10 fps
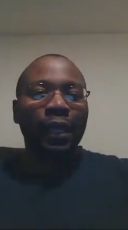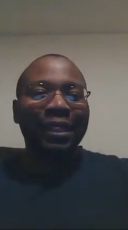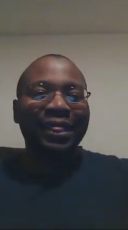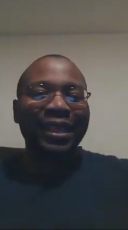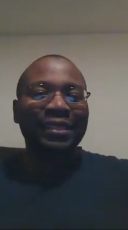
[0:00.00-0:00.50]

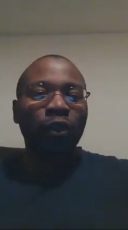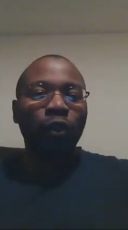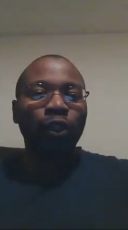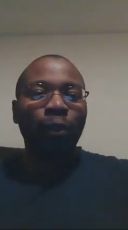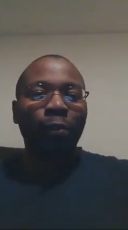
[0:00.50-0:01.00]
Let's go
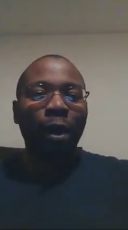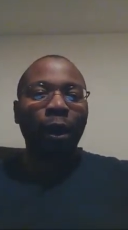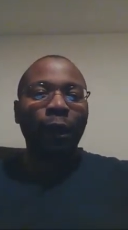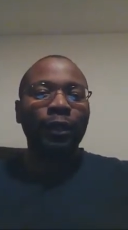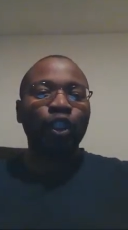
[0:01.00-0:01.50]
to
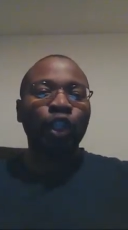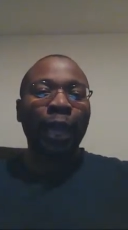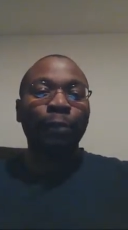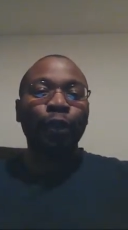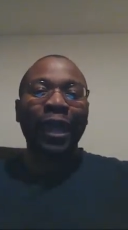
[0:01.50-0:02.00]
Mark
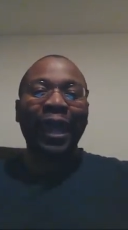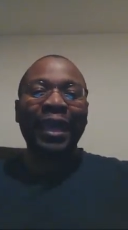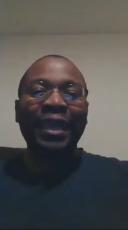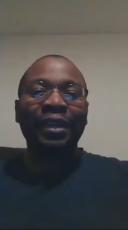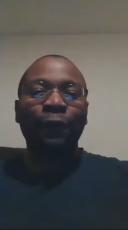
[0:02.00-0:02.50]
chapter
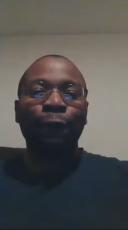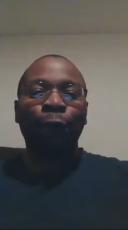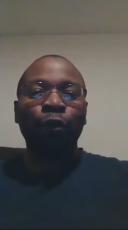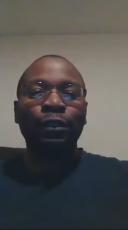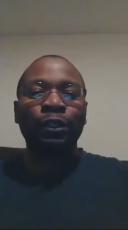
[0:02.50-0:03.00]
8,
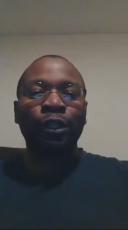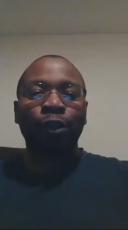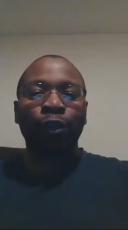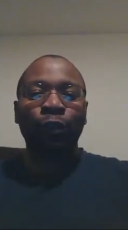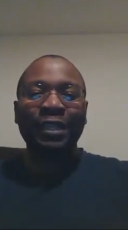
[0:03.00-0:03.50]
verse
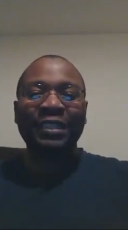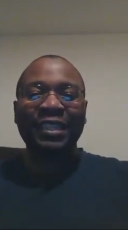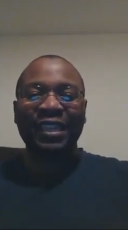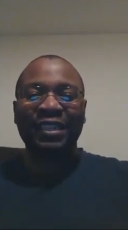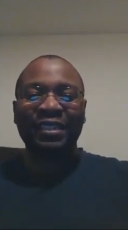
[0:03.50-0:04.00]

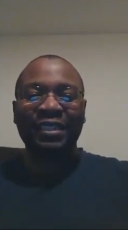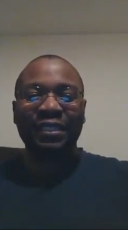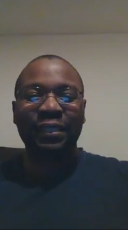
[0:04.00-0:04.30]
36.